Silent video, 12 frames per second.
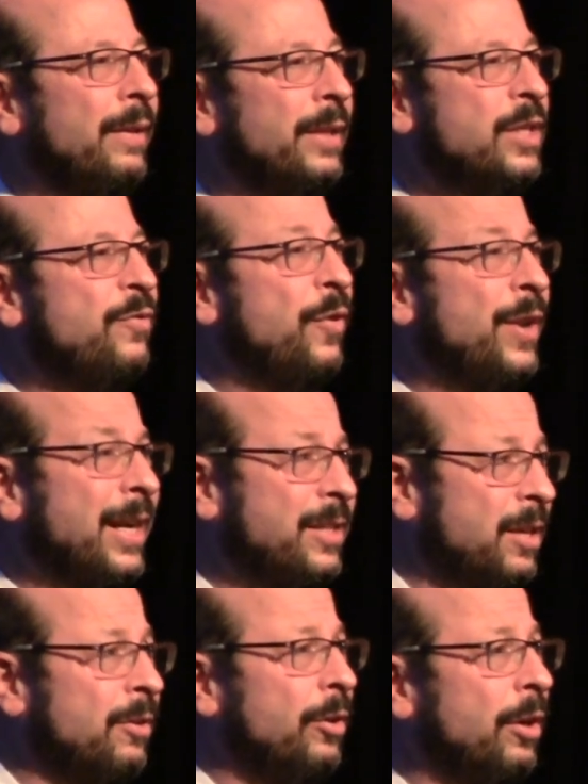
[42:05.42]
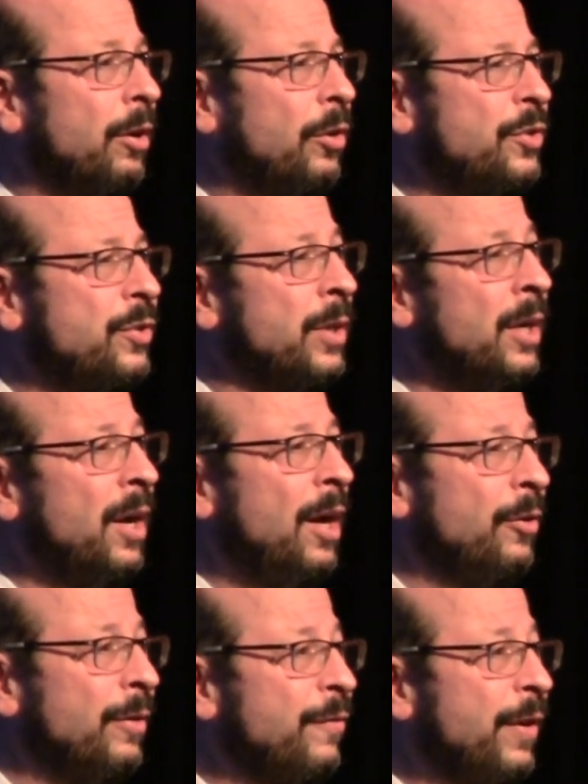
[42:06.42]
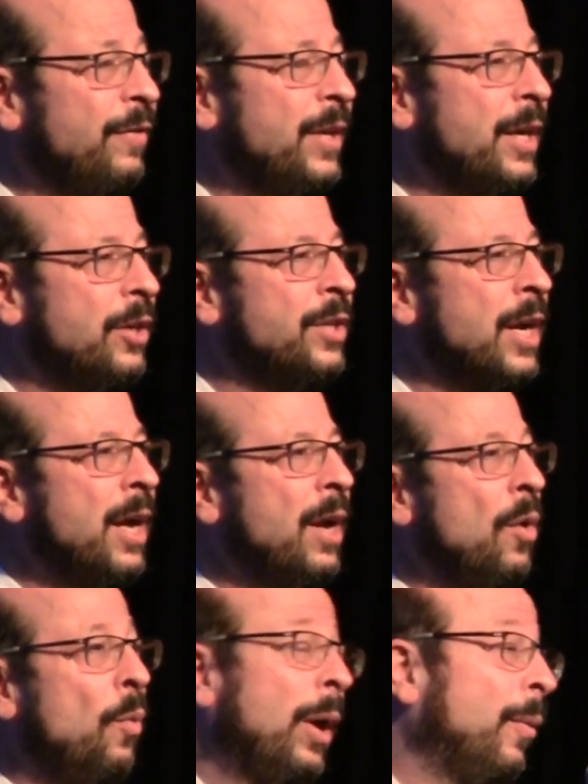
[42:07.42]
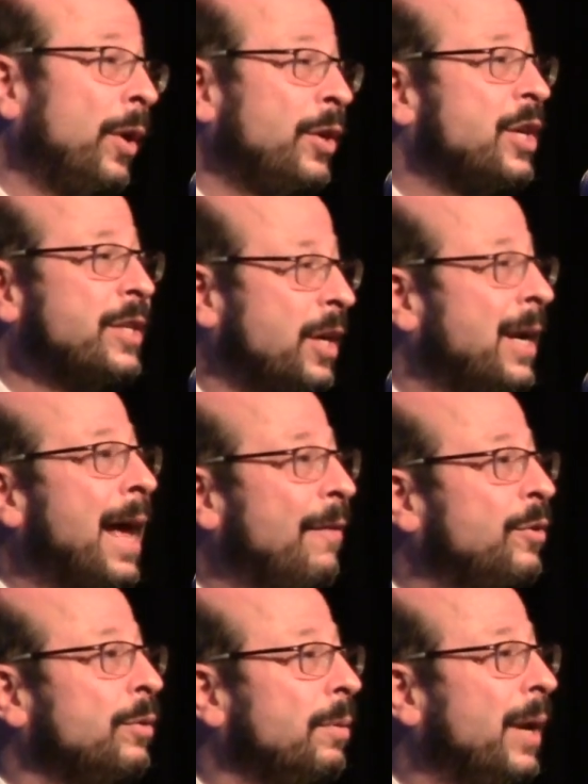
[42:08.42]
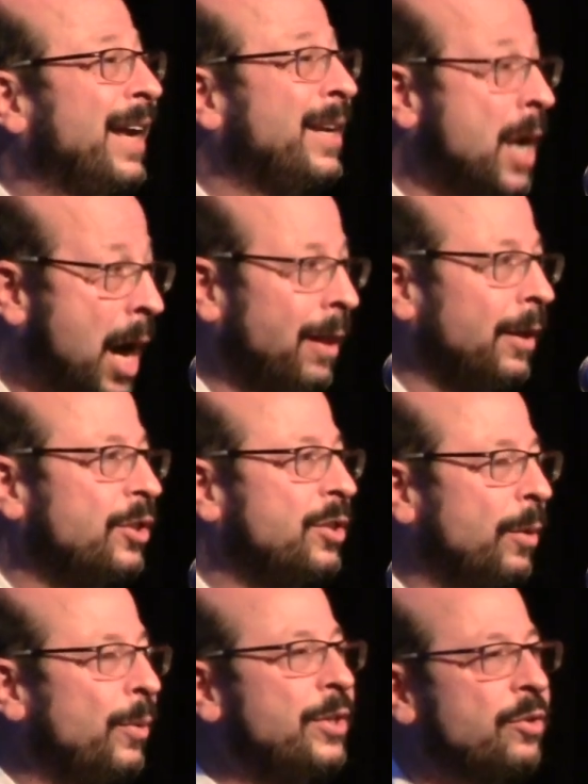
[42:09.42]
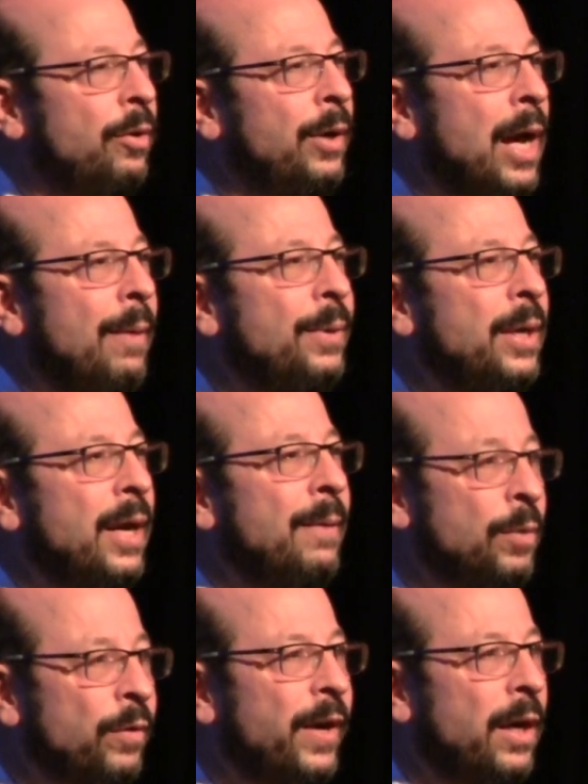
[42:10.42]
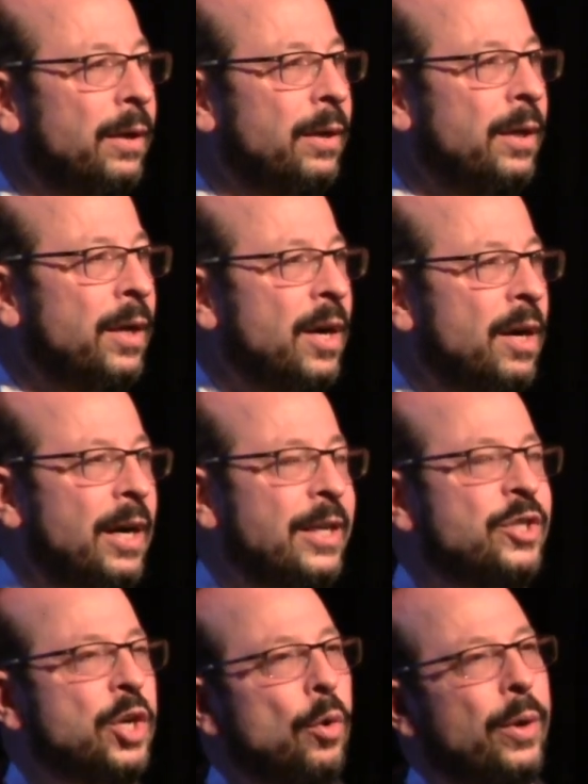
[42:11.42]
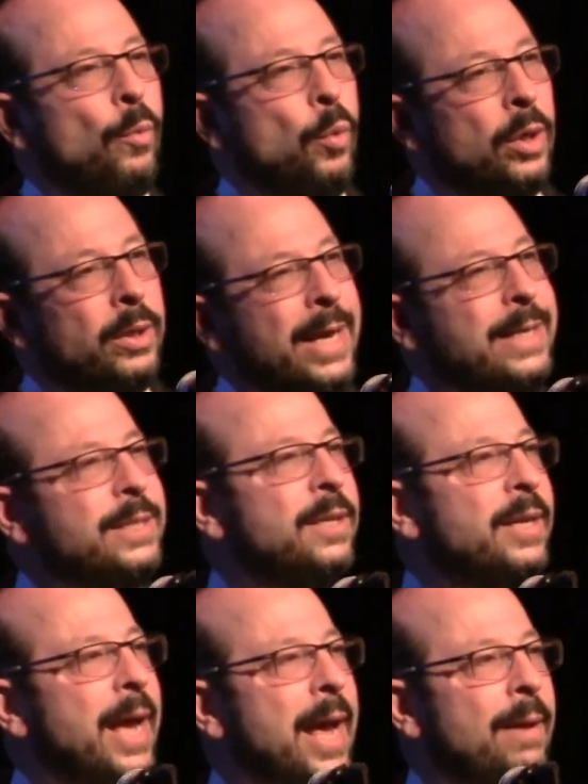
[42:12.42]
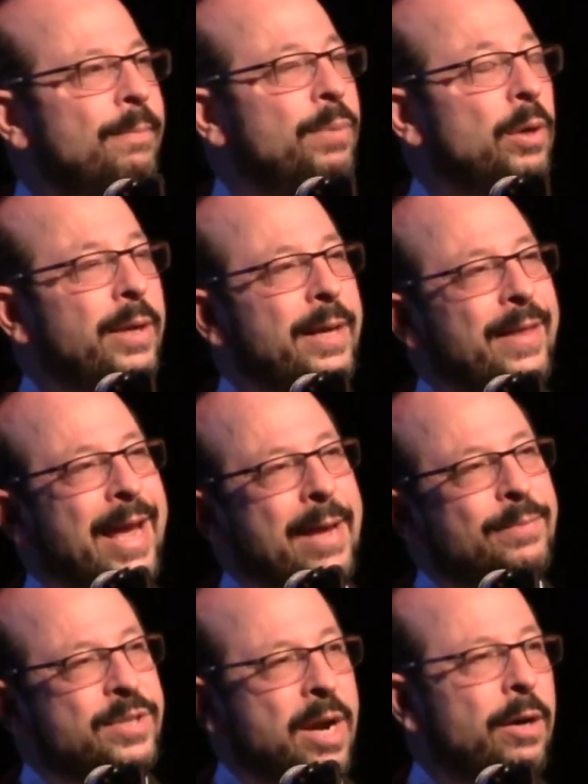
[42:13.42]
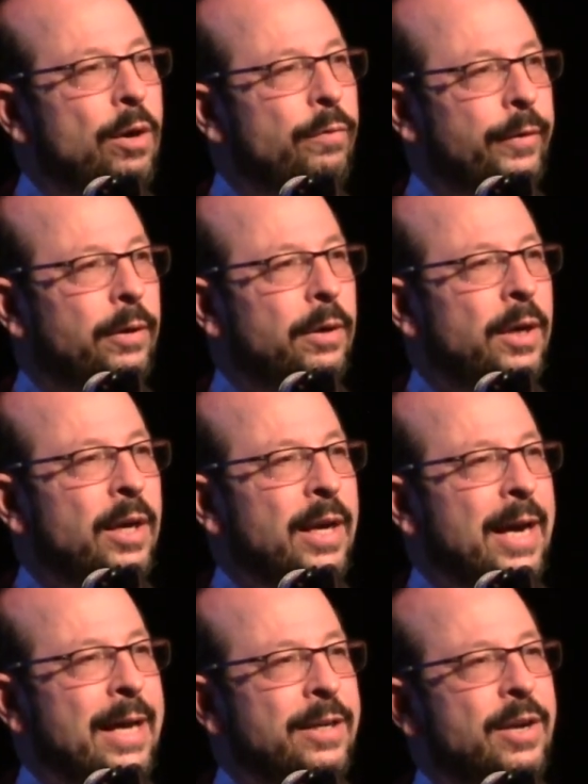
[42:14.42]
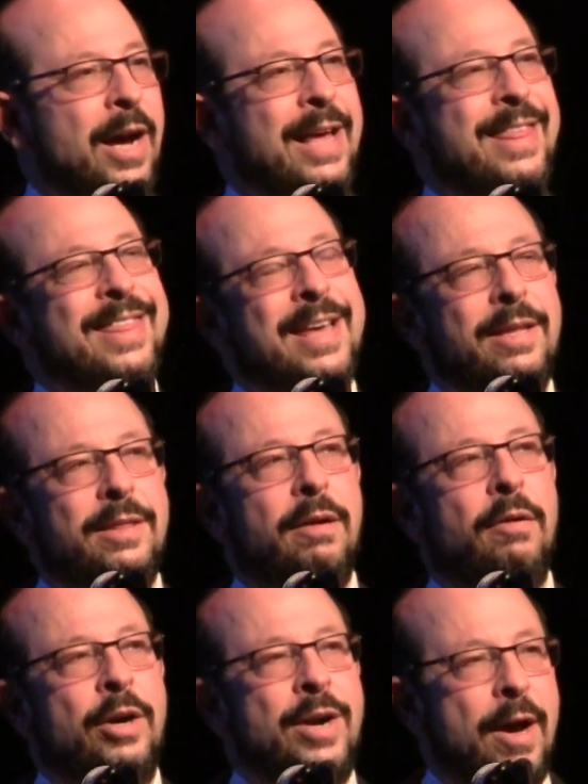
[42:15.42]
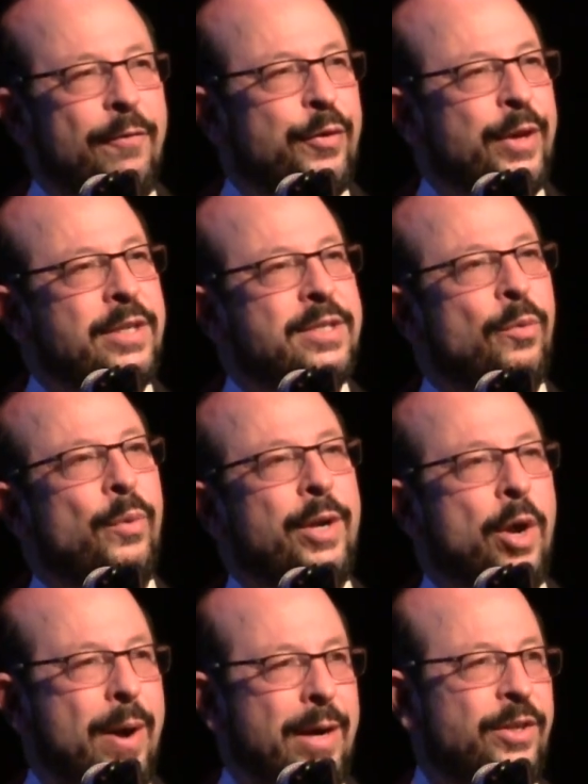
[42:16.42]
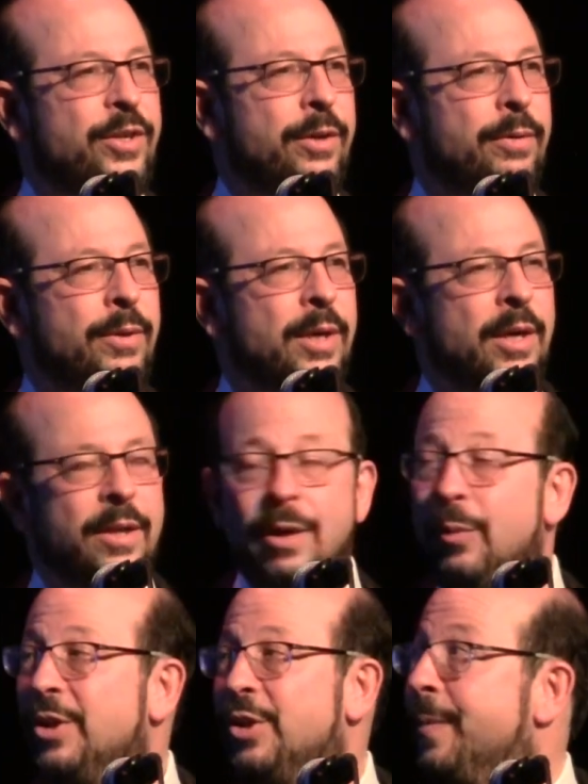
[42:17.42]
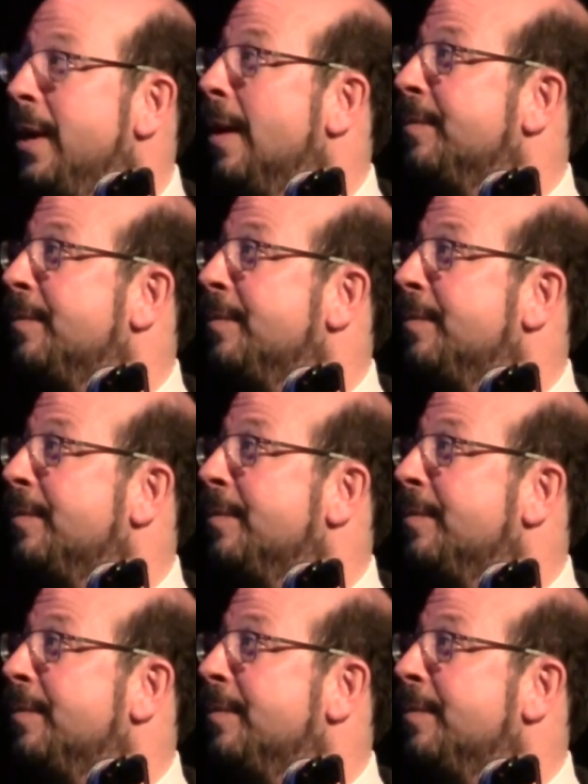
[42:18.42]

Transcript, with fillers: at least for the next one hundred or one hundred fifty years, where we're just going to have to acknowledge that we screwed up and move on. Right? So we're late to the game, but the game's not over. And I think there are enough things that we know how to do that we should be